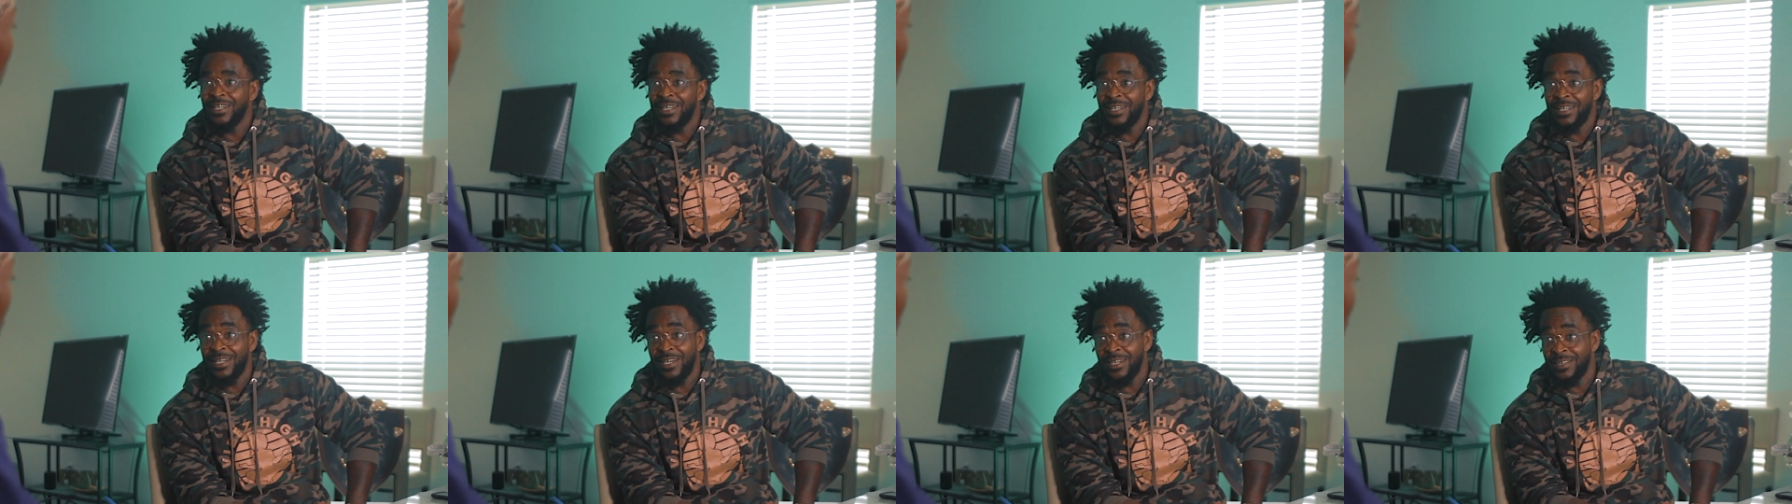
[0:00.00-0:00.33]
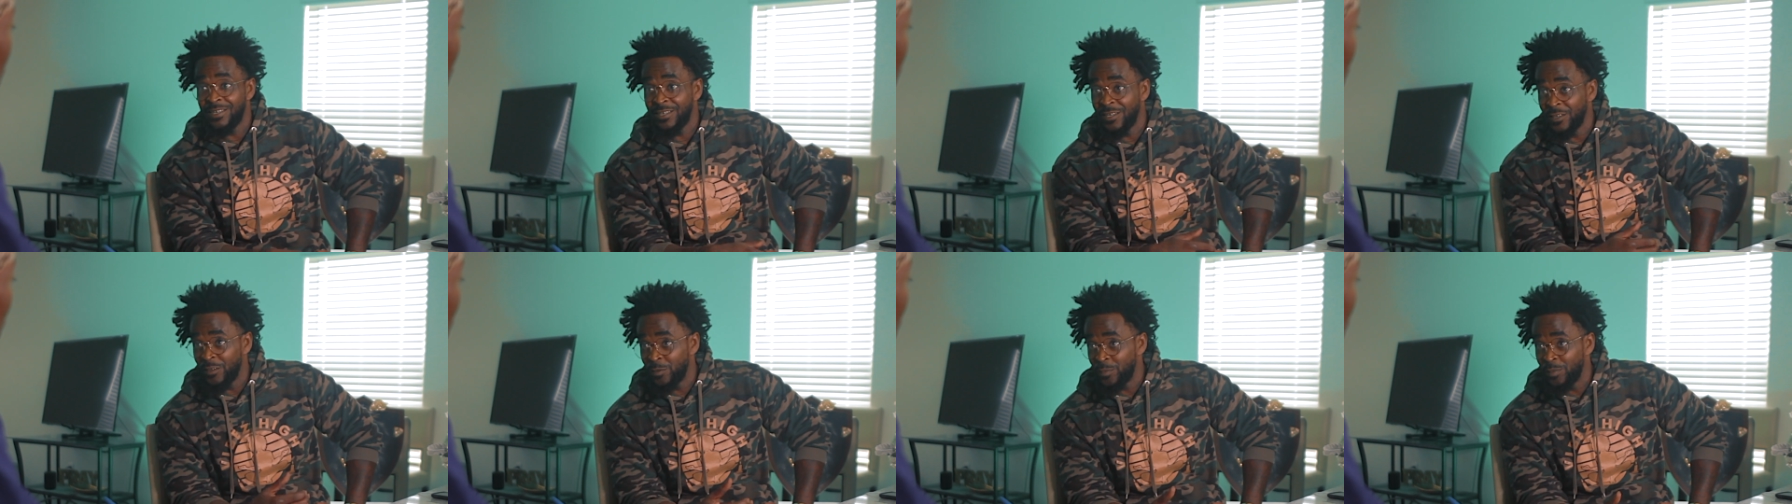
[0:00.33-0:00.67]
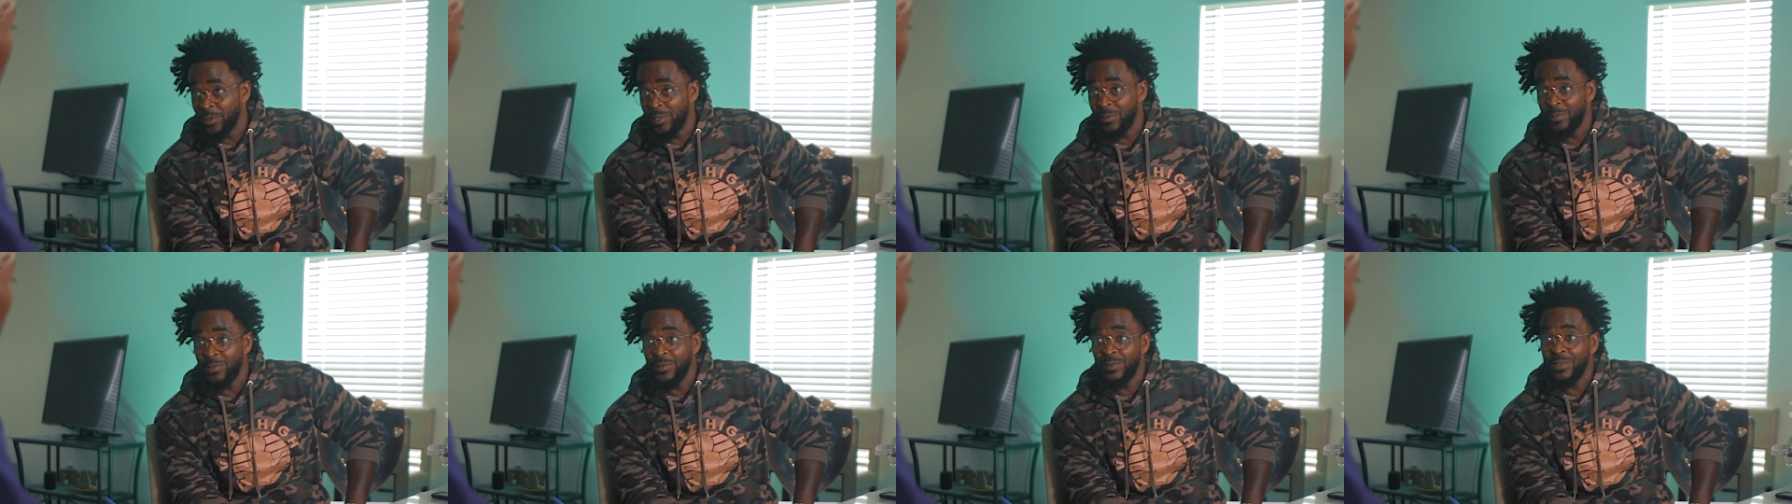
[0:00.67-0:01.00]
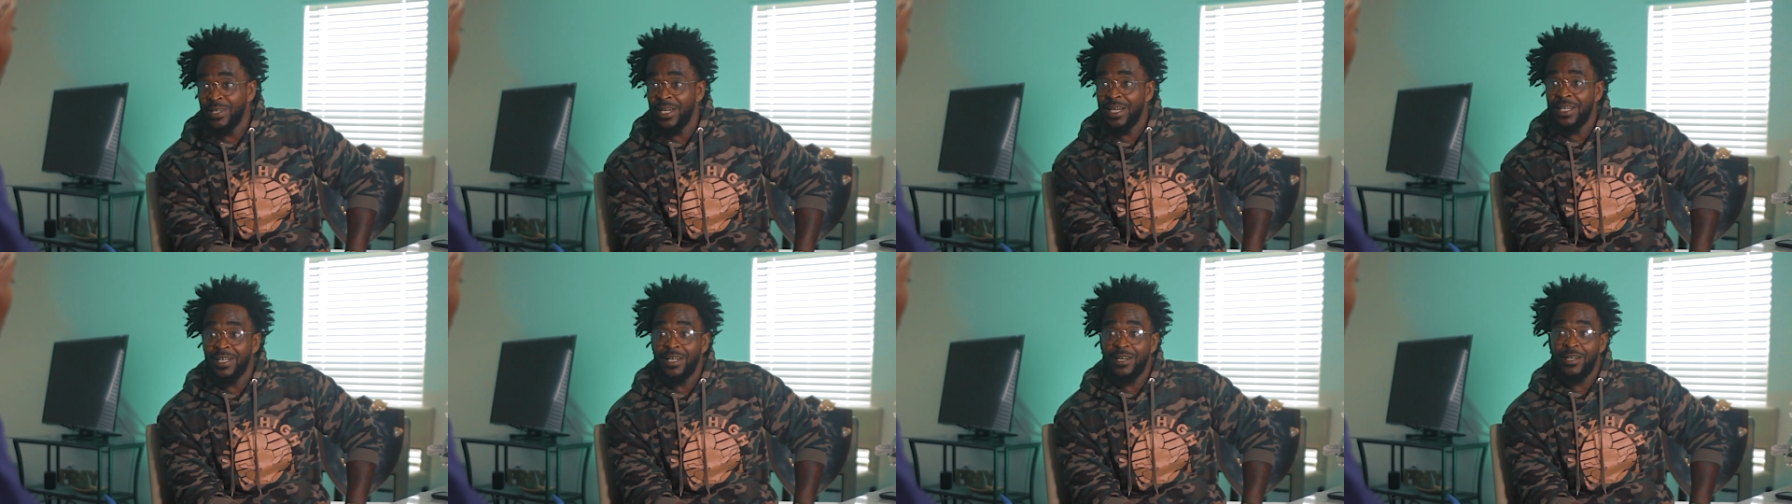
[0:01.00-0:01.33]
you got a lot of tough people,
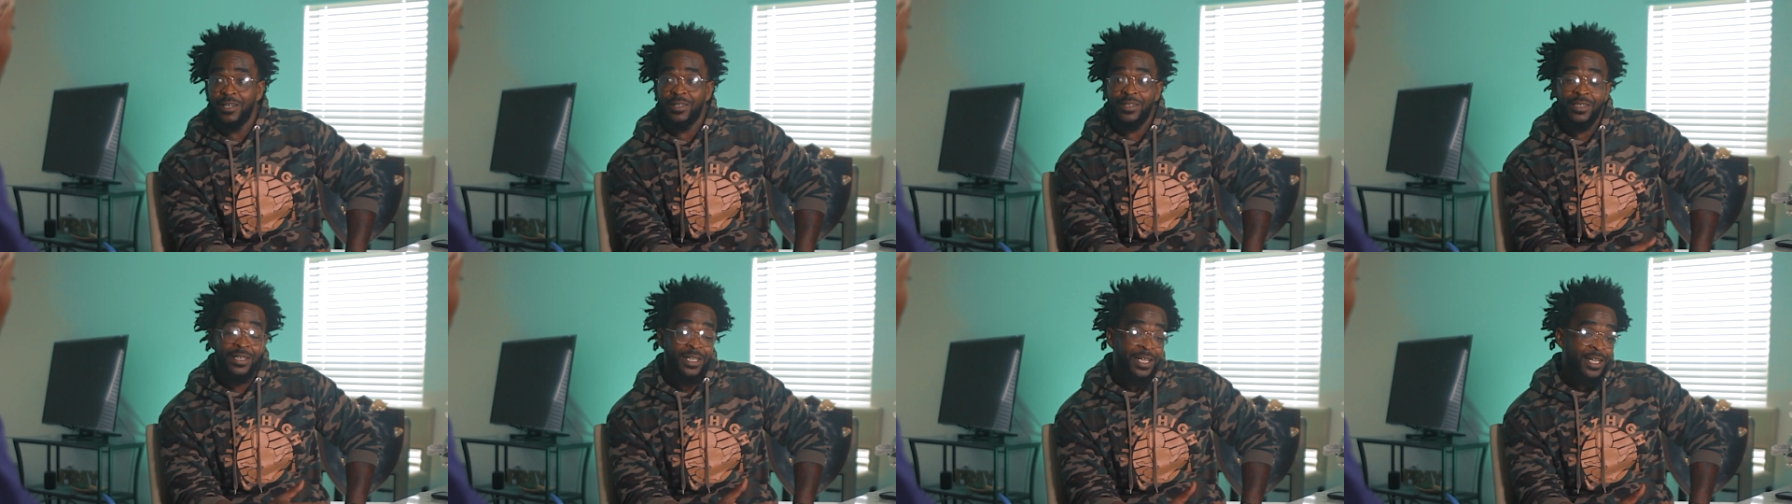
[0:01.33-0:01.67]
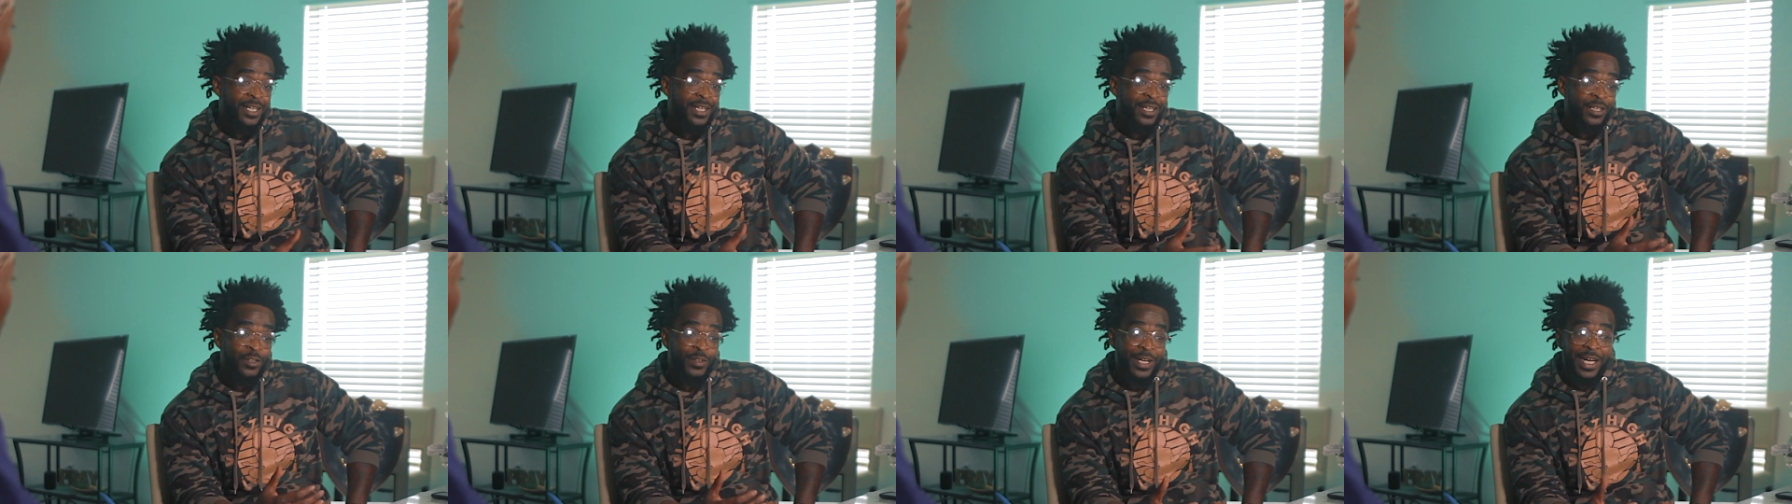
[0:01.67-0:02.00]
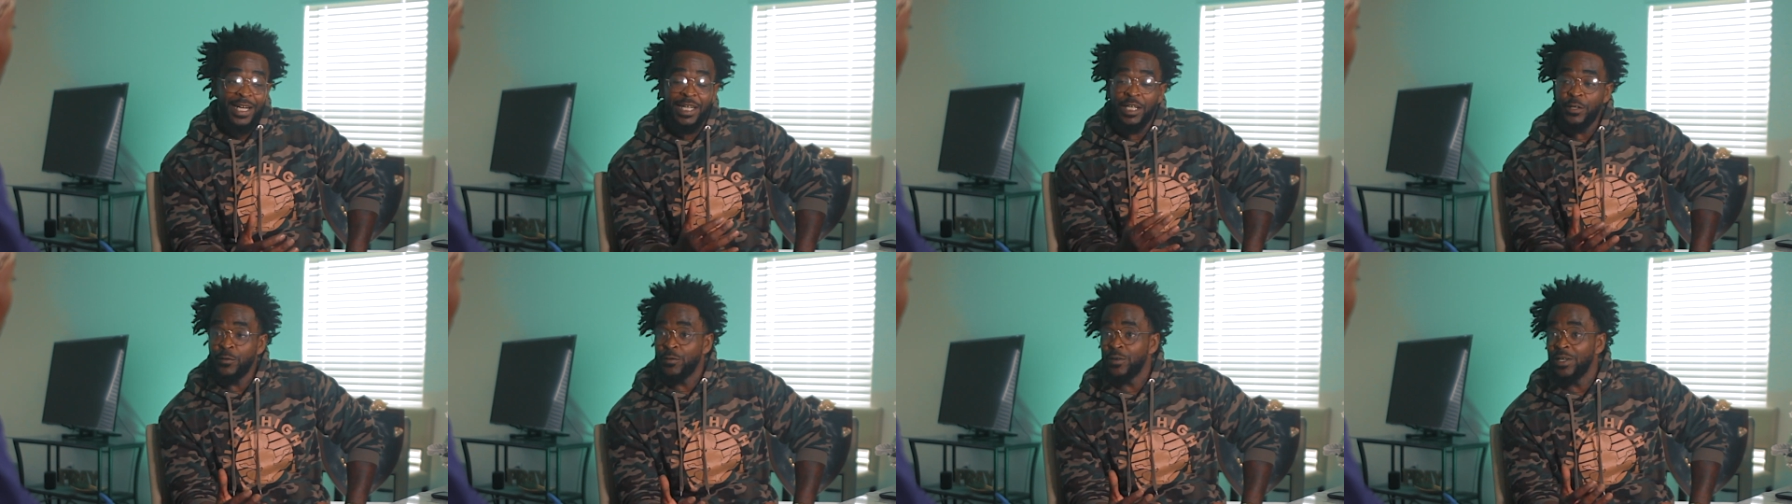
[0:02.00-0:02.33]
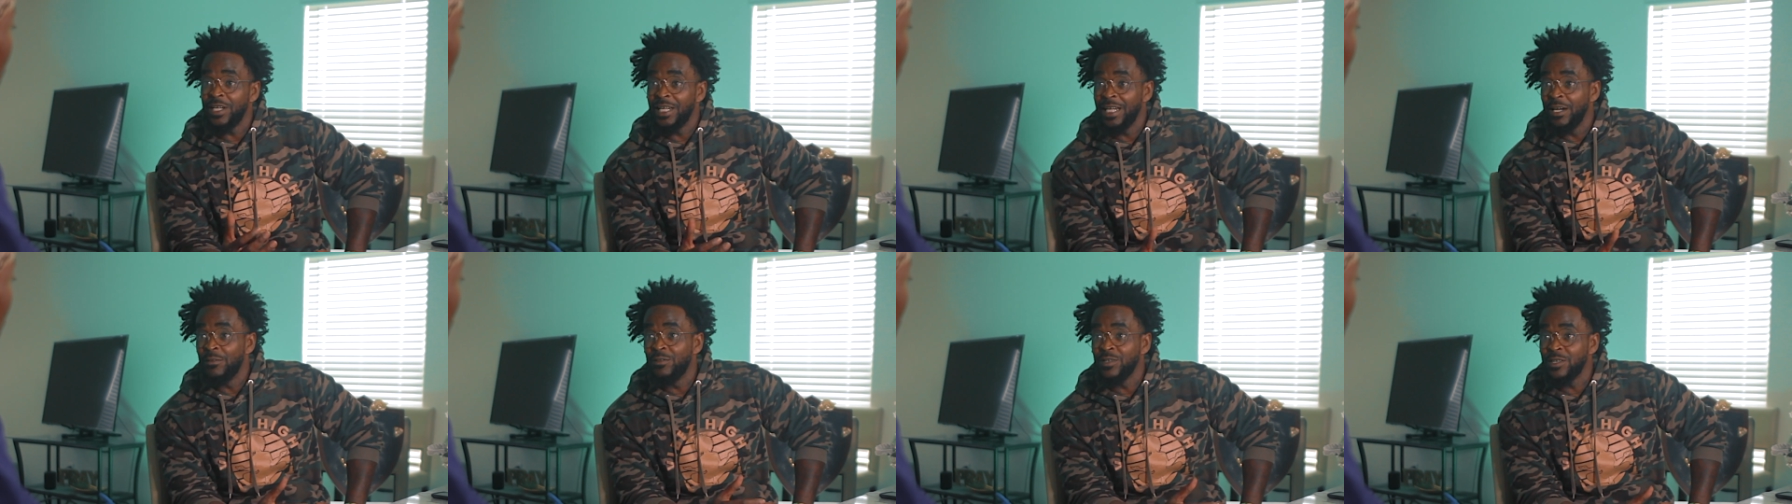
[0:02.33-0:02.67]
you got a lot of you got
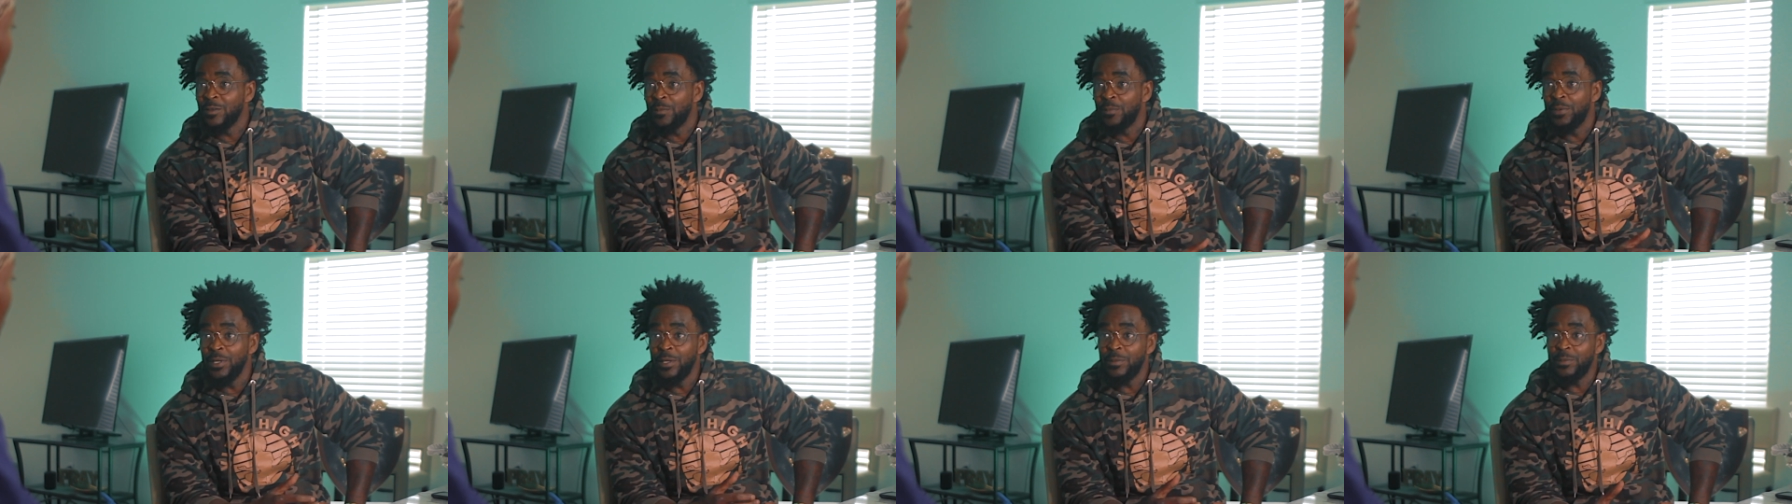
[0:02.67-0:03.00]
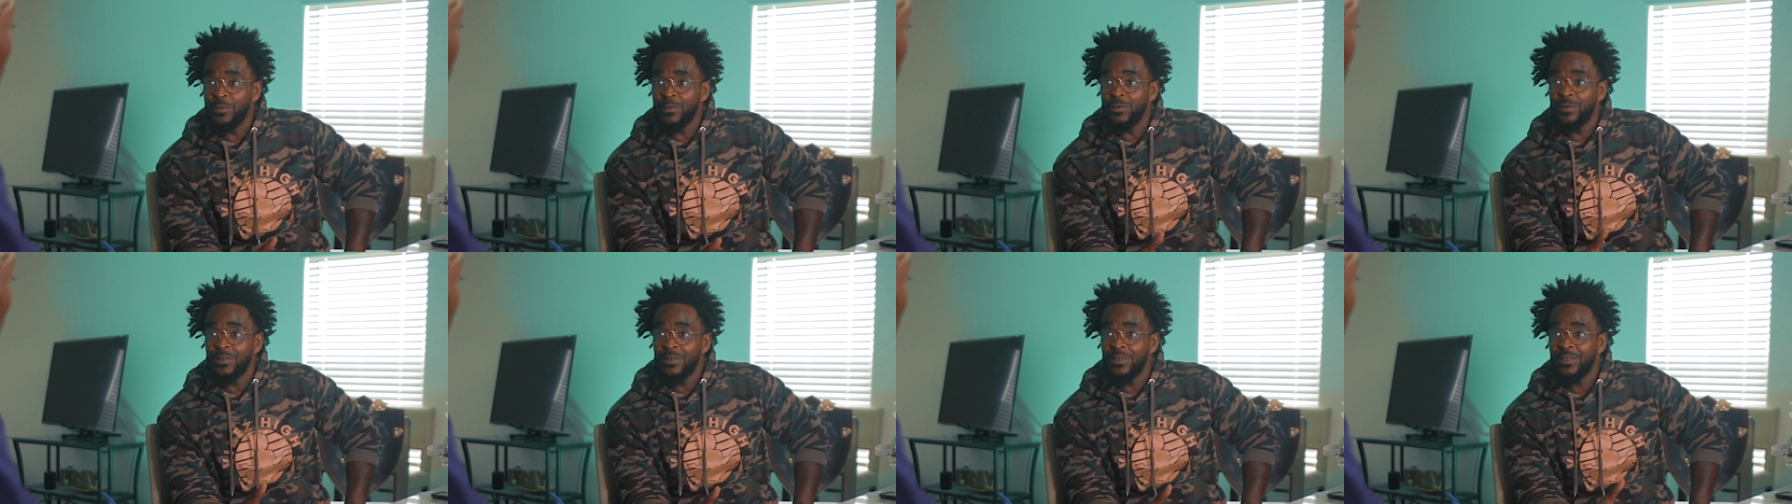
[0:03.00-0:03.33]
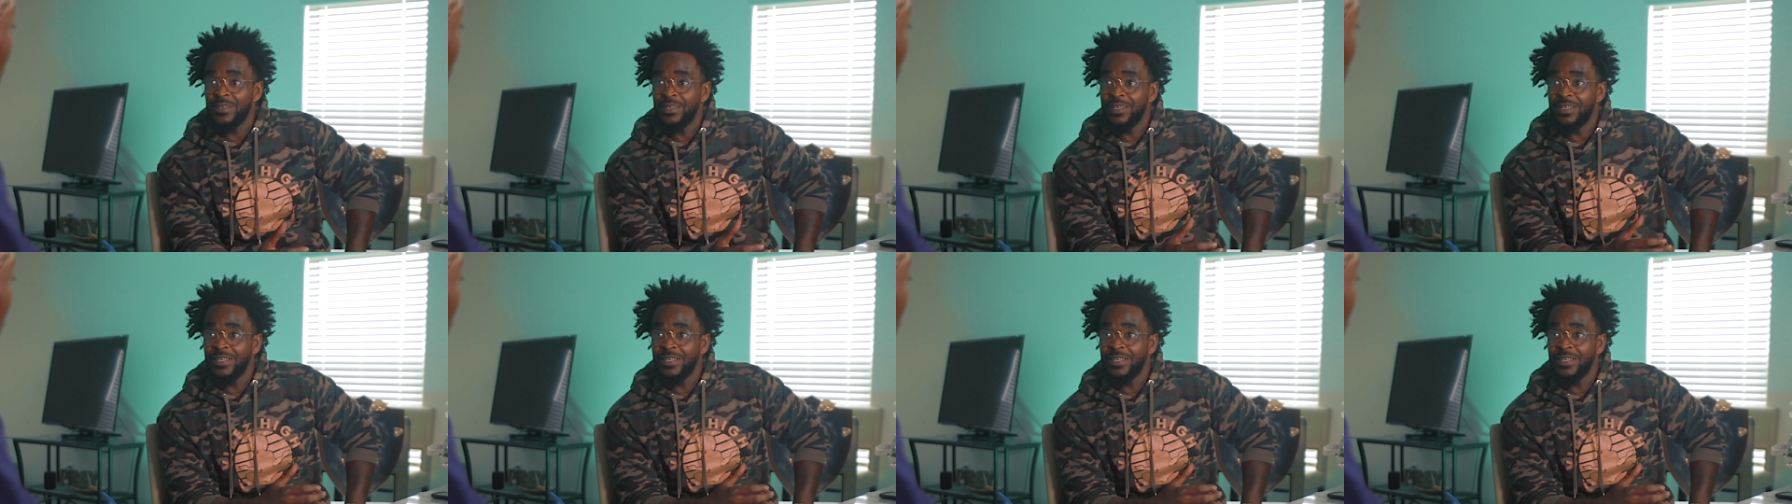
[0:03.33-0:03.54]
different levels of people